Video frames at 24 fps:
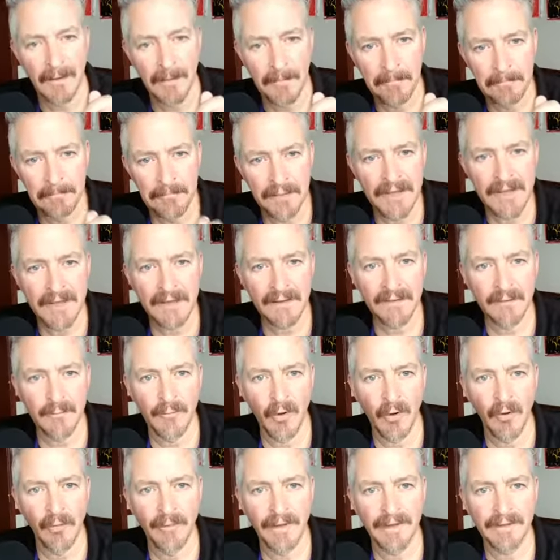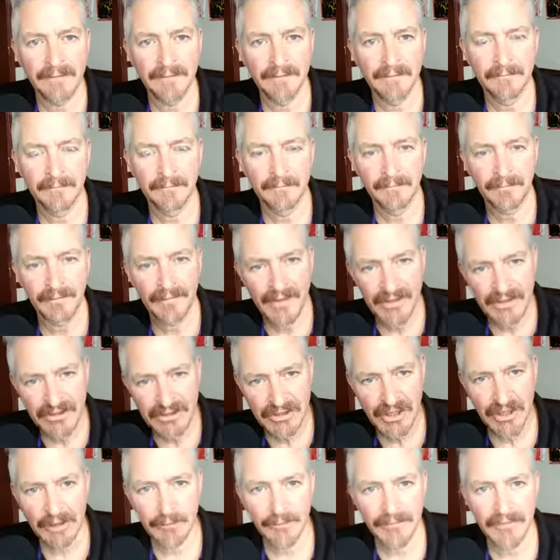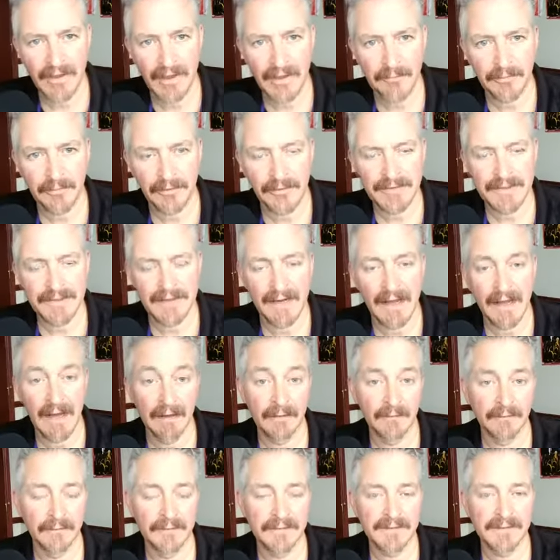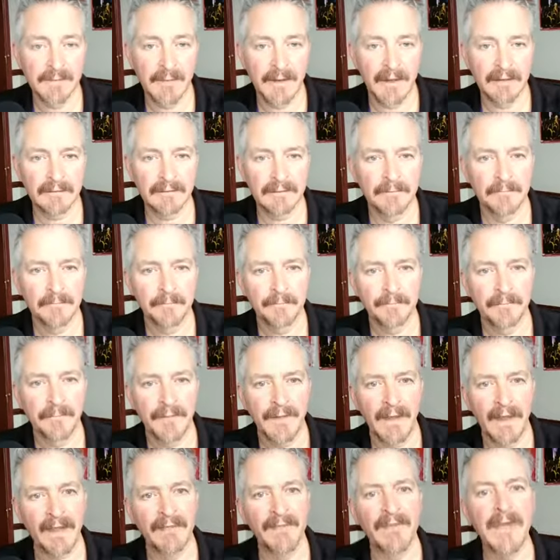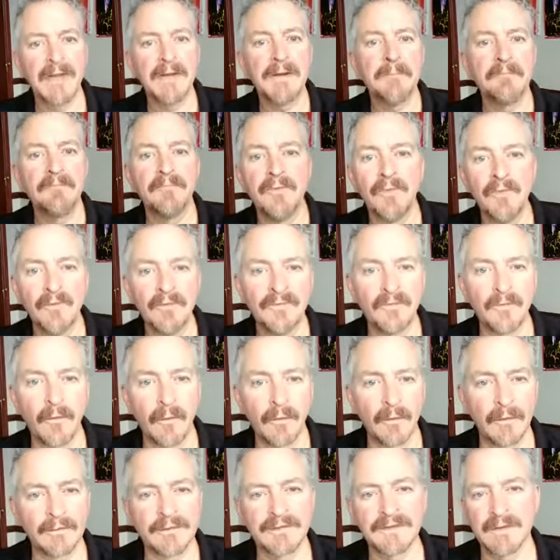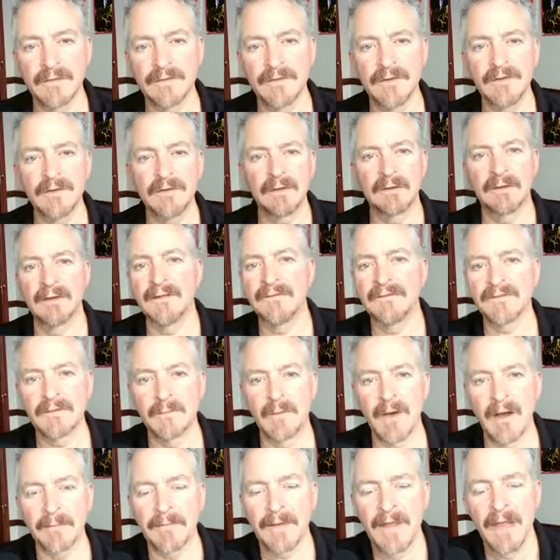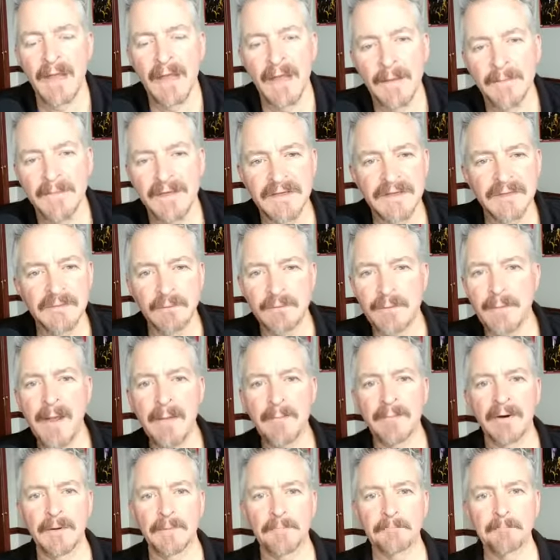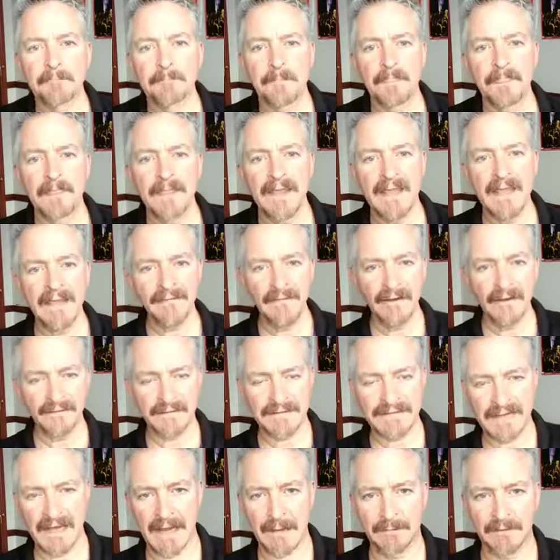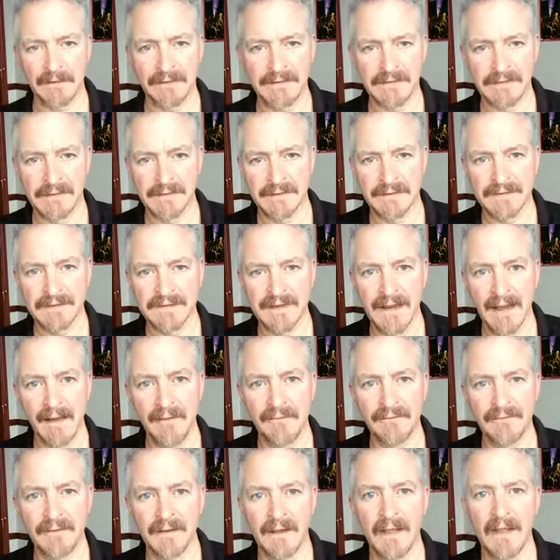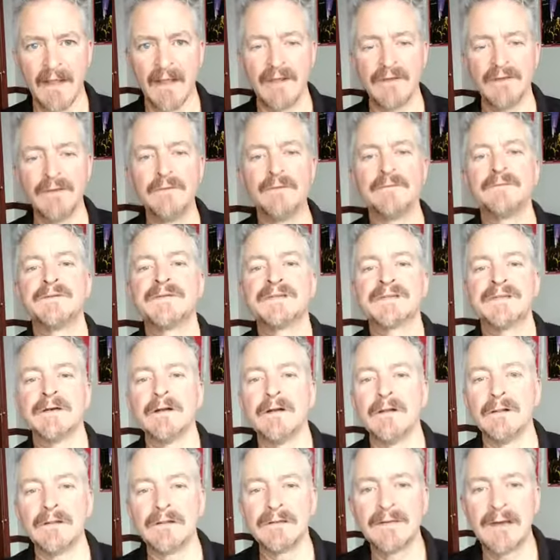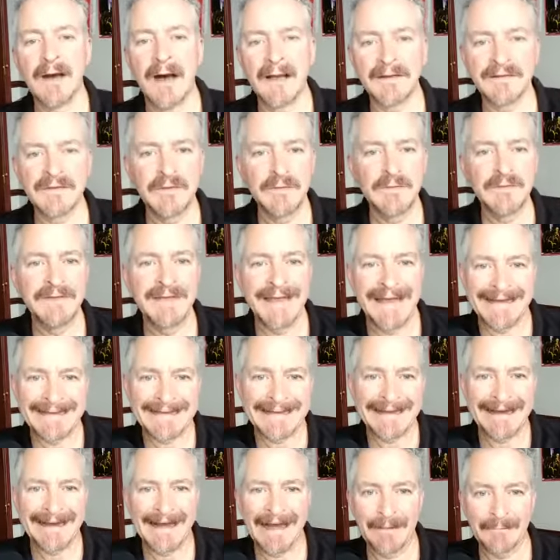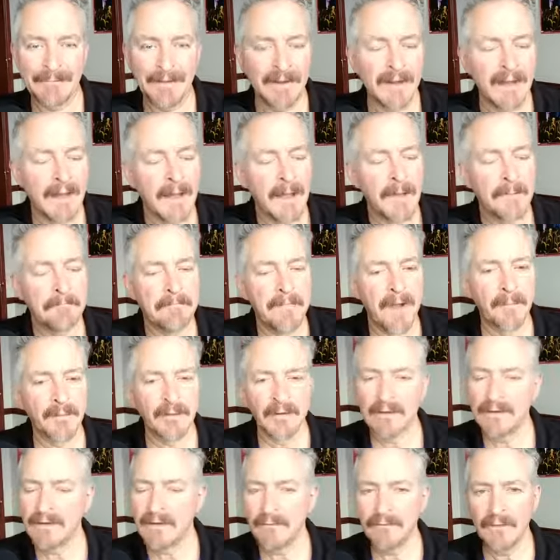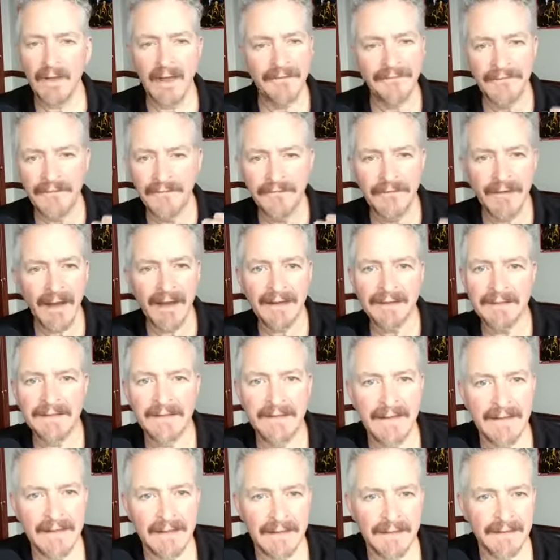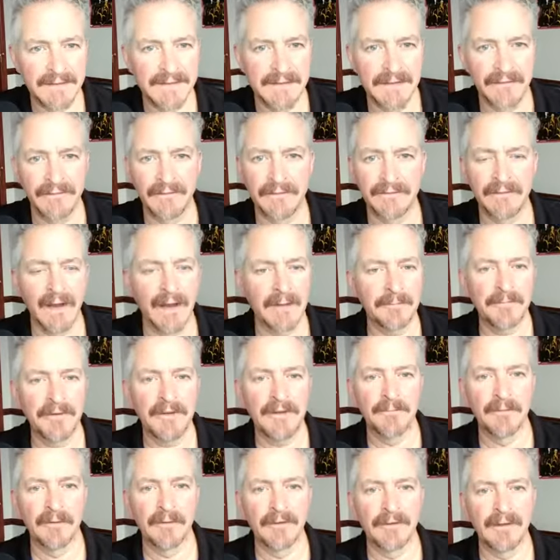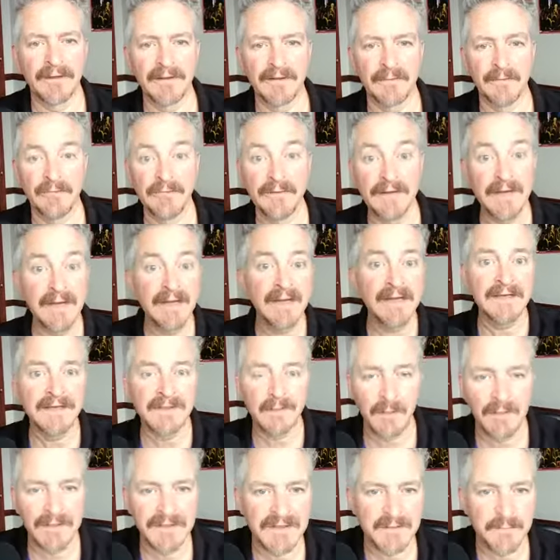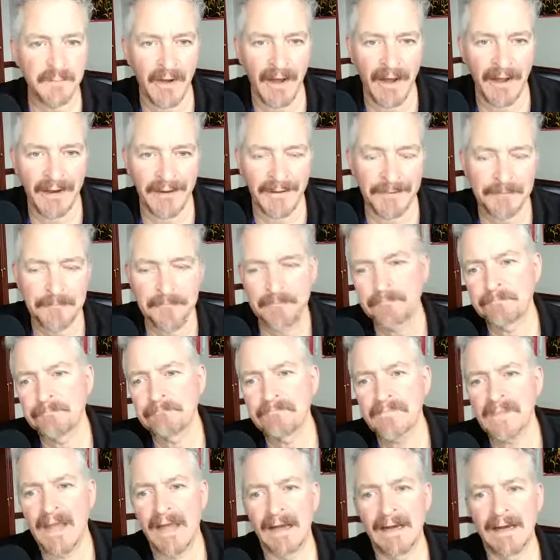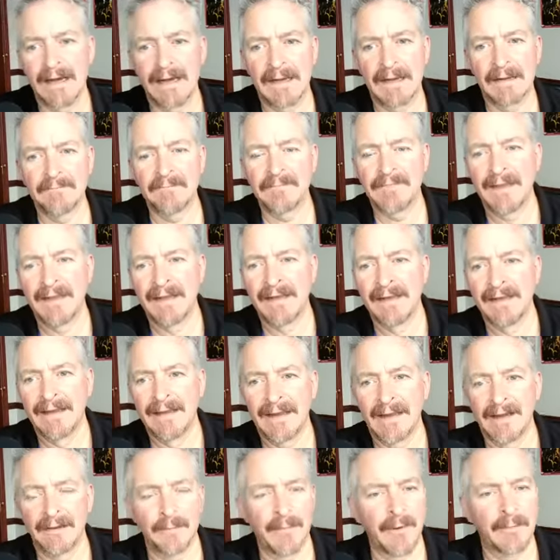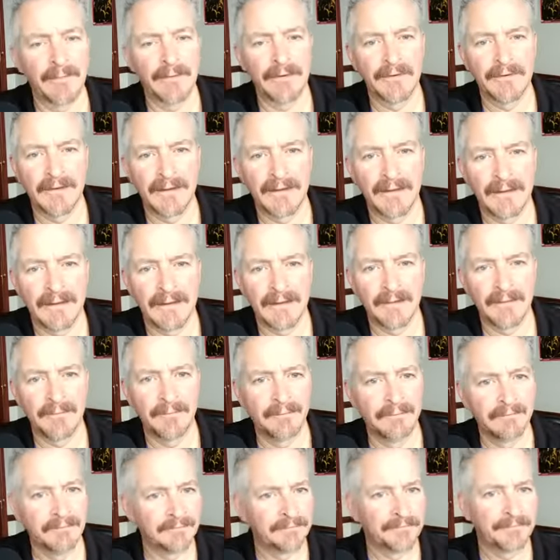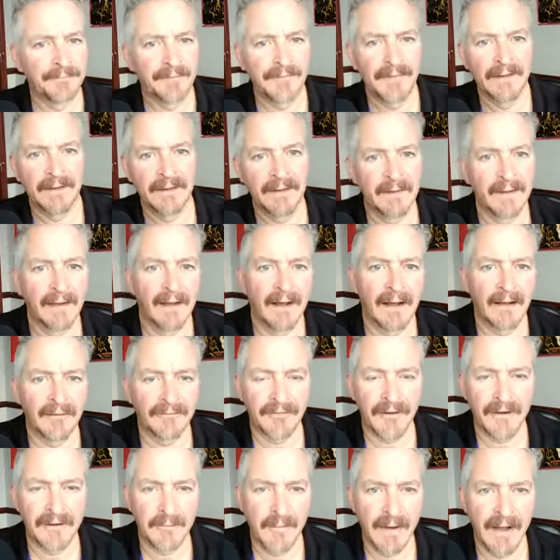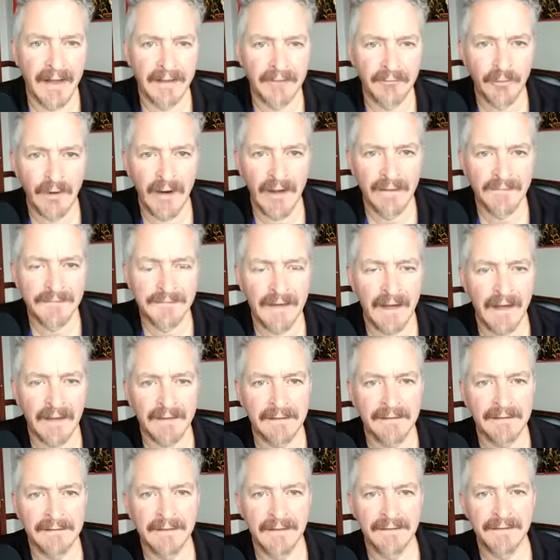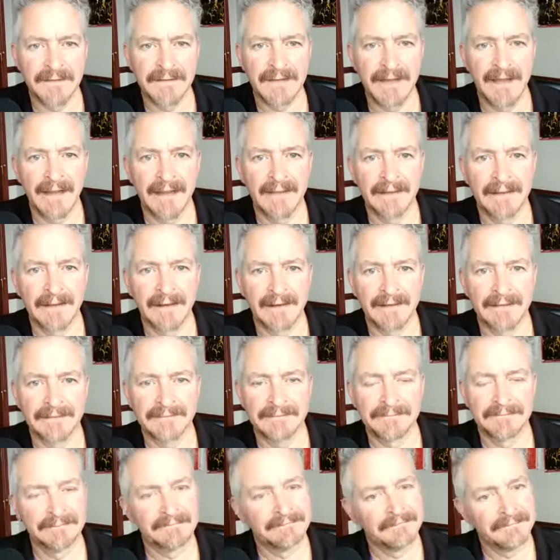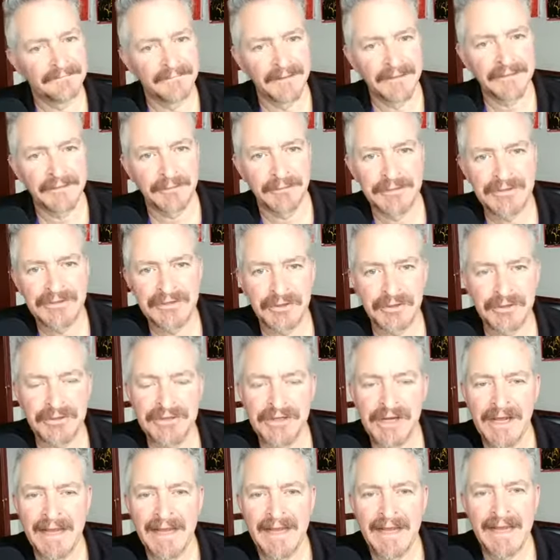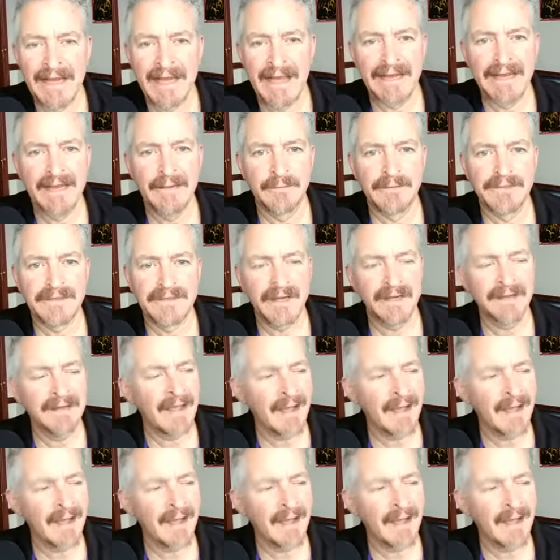Be in the moment, share with that person out of respect, and then move forward so that you can lift them up. Because remember, even if it's happening to yourself, you've still got to get up. Remember, if you've got kids, if you've got people that you need to inspire. I remember a friend of mine, Ralph, talking the other day, Victory Church, and he was saying,